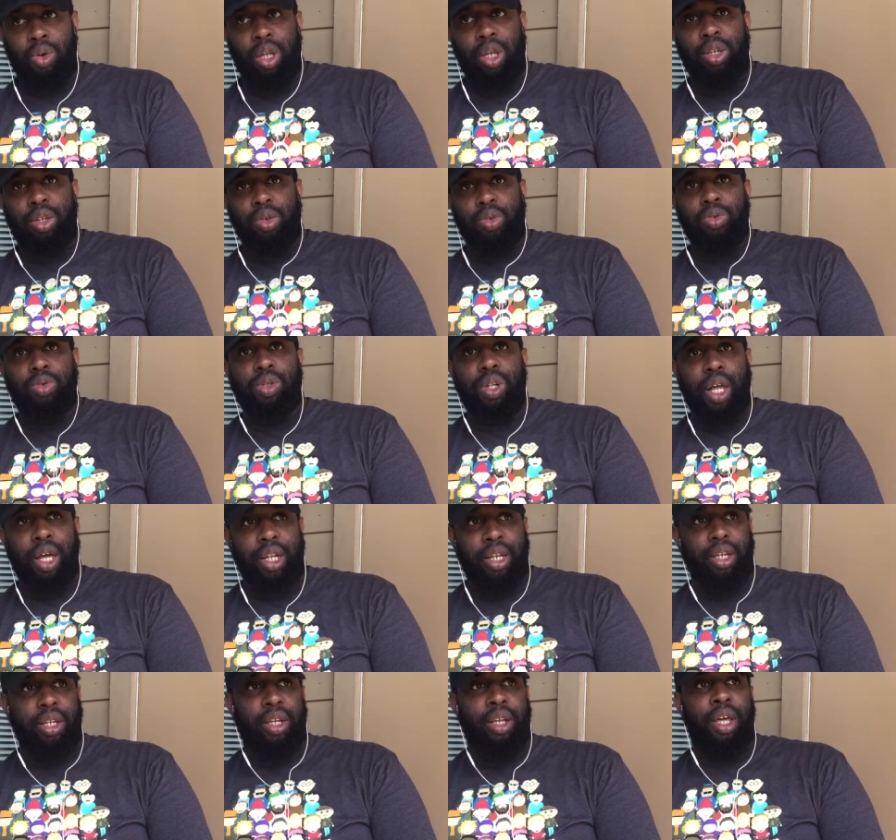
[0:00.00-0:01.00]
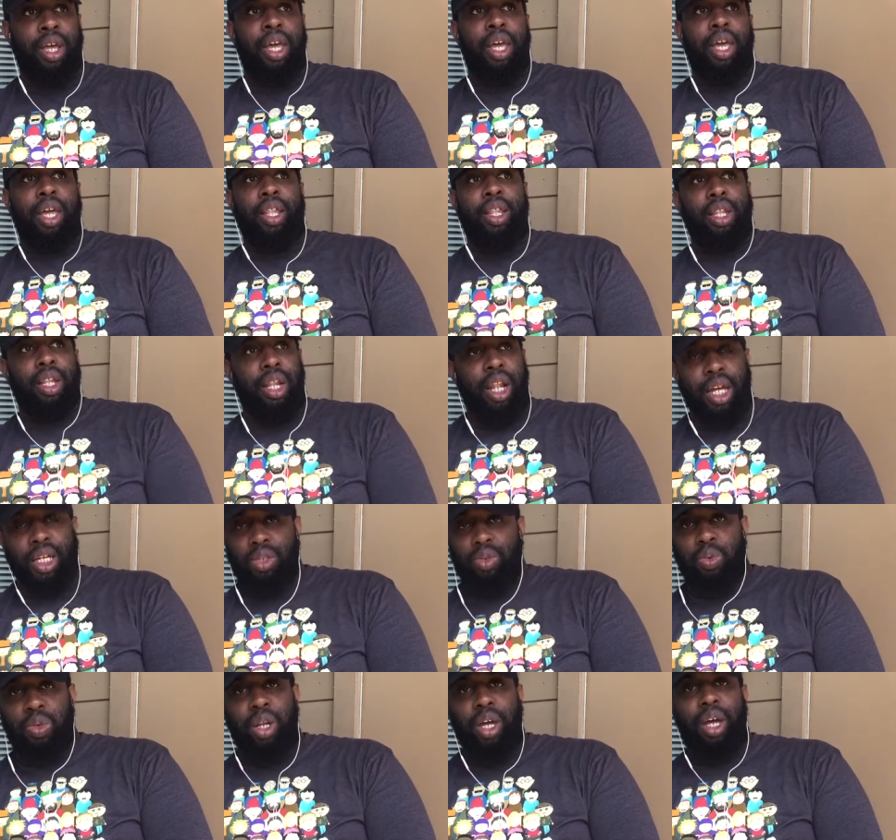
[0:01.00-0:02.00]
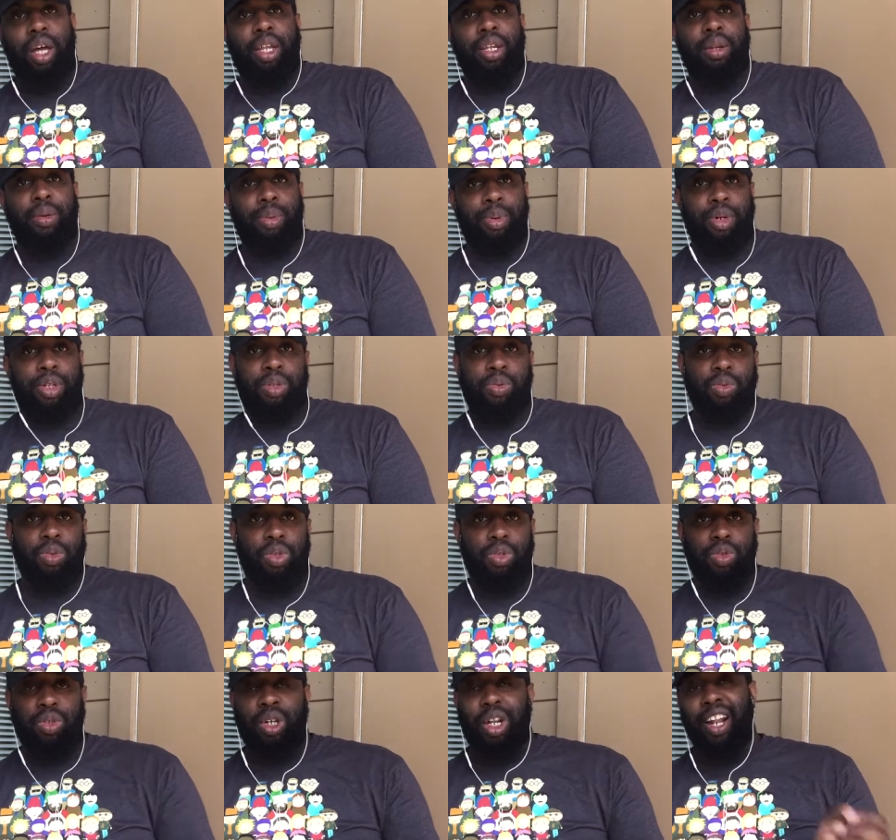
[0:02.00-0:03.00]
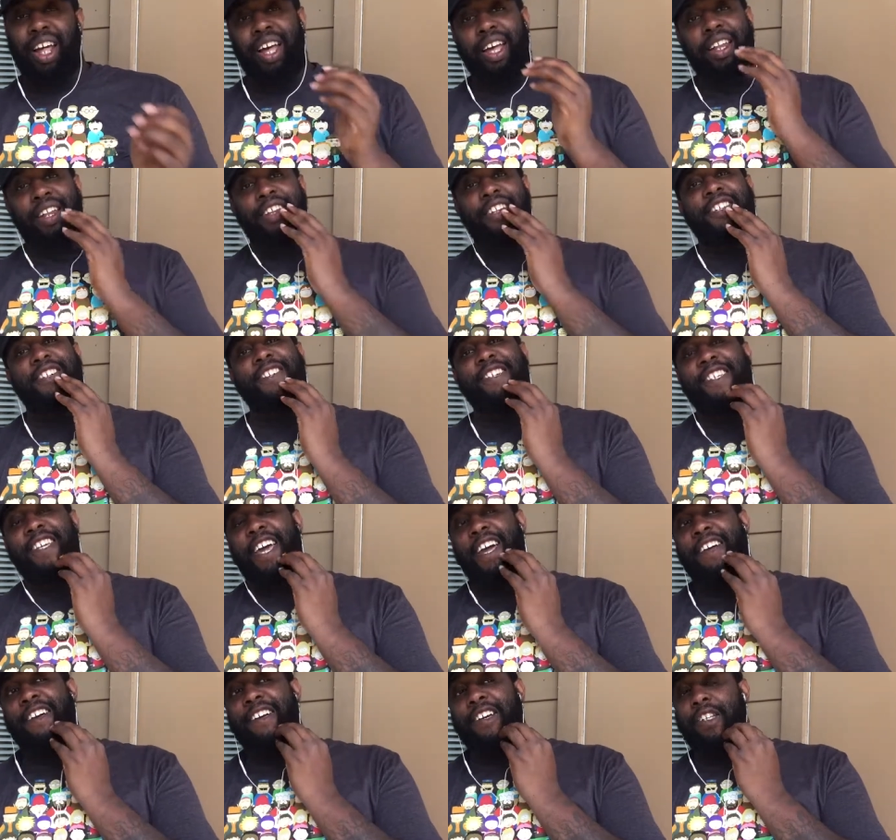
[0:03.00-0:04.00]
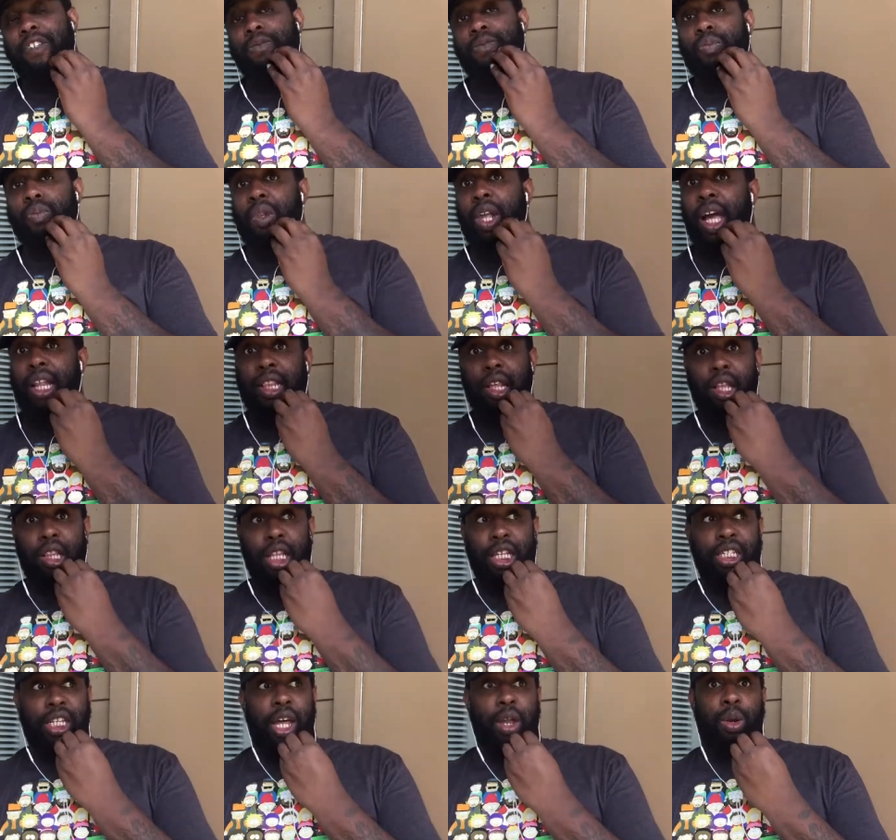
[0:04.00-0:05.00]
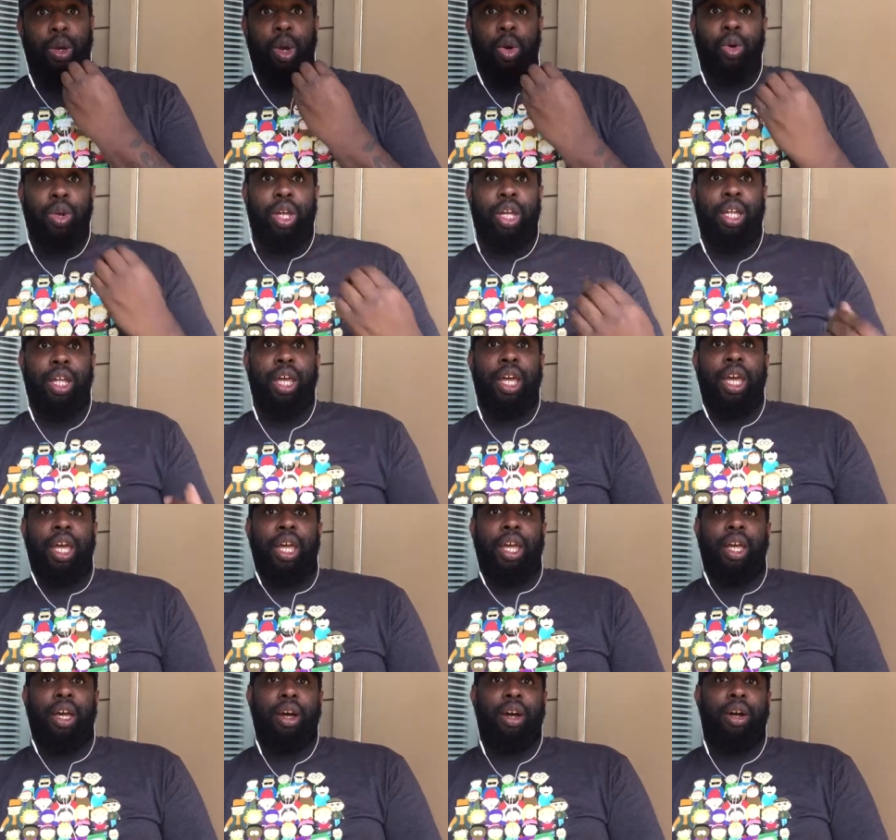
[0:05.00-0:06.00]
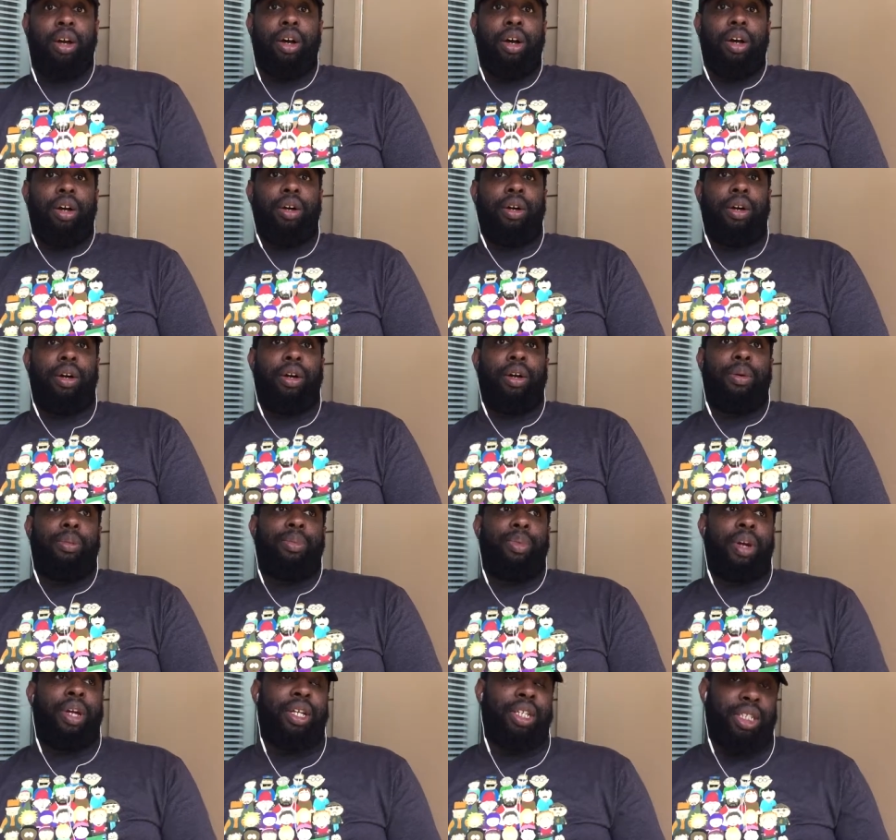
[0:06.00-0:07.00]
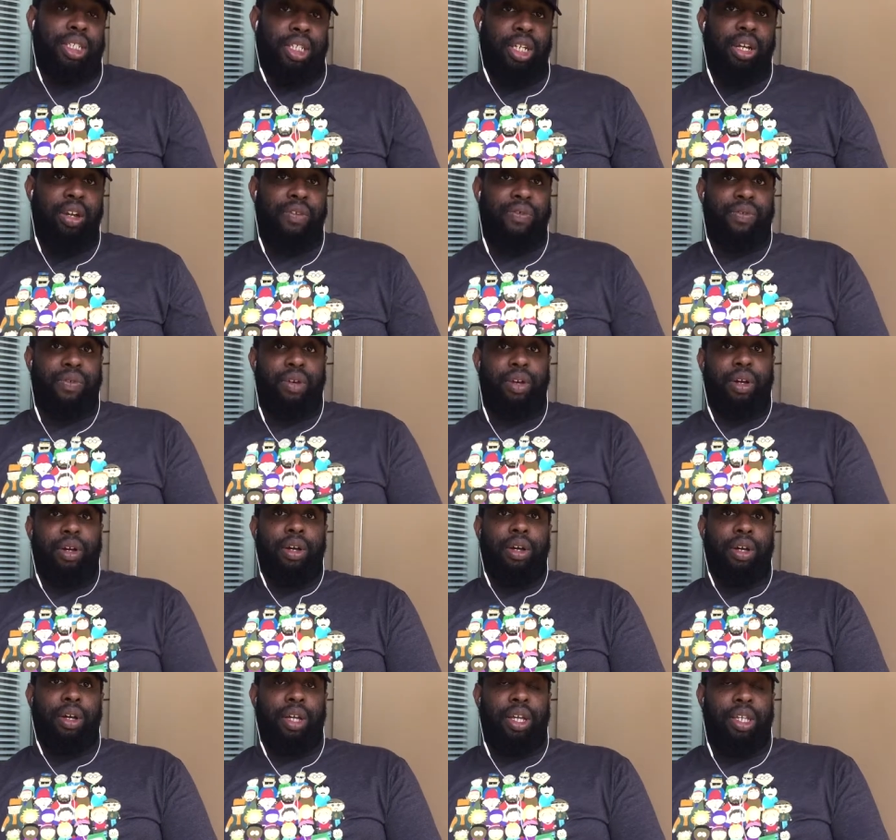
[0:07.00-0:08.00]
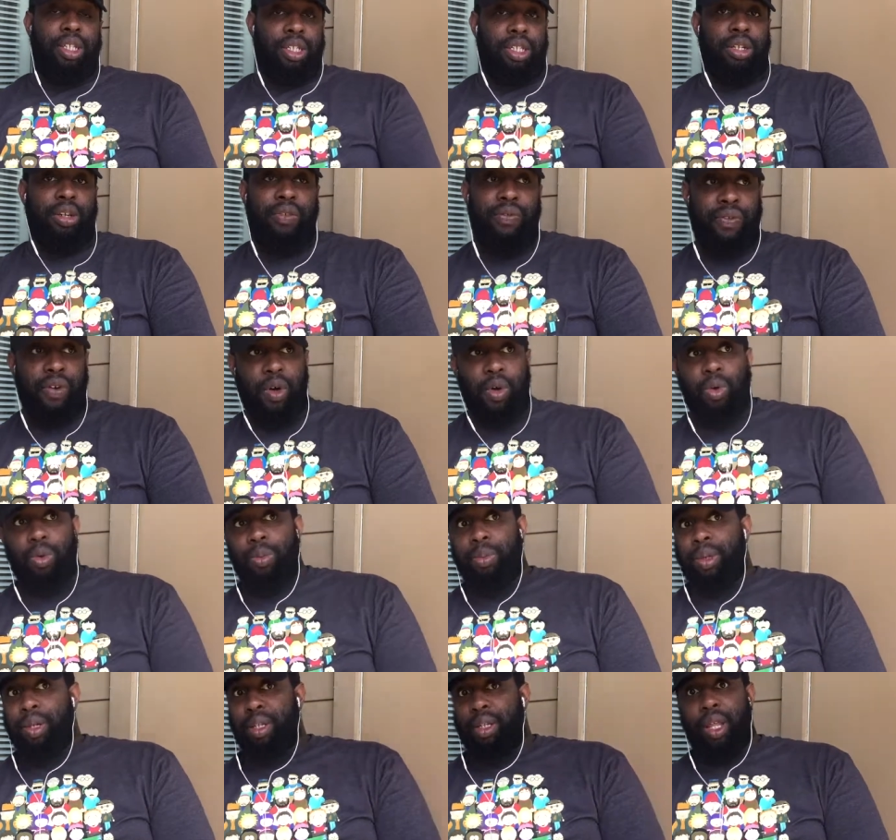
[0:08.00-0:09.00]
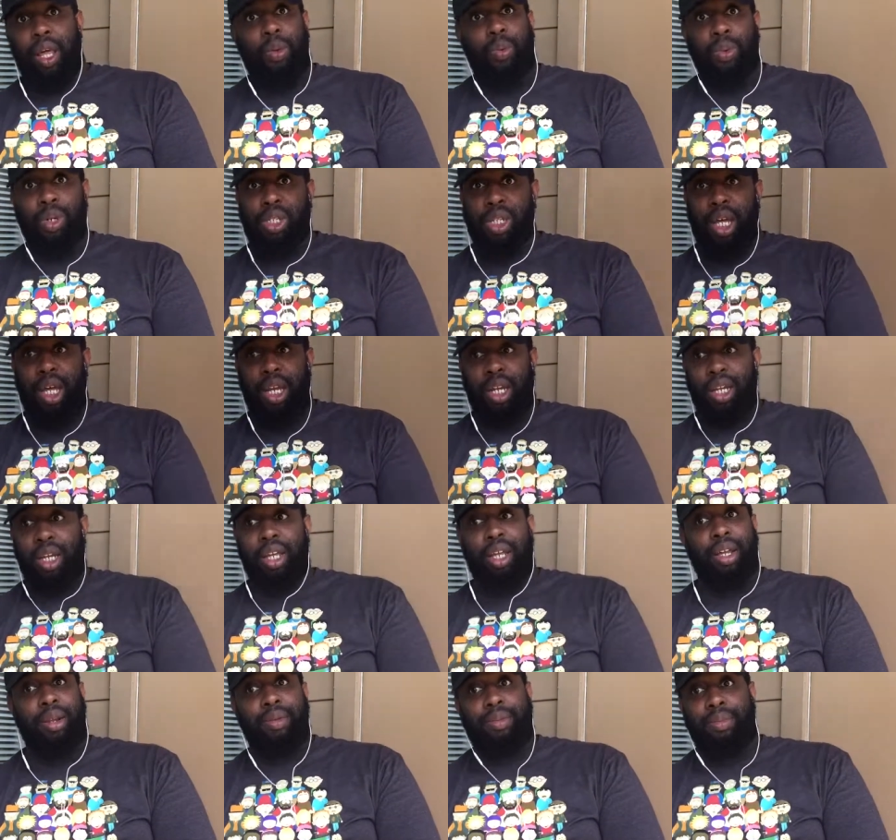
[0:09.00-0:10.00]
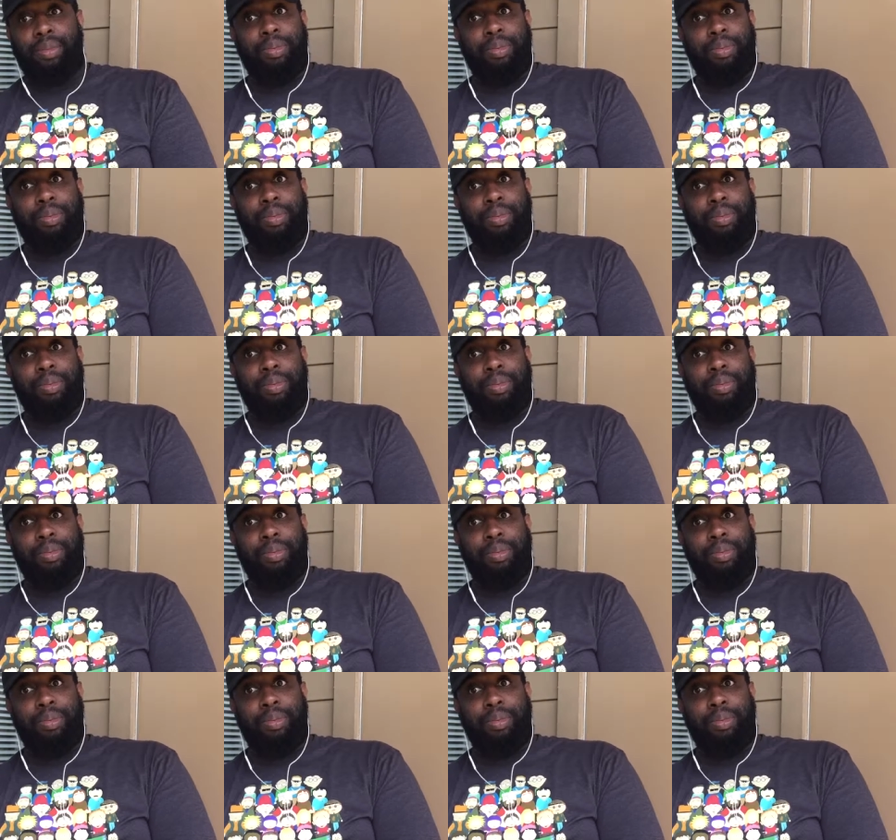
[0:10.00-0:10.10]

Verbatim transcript: they used lightning. The lights went out, and the person was using lightning to attack us. I thought that's how they're gonna uh, uh, bring Jennifer uh, into the fold, but that was how they did.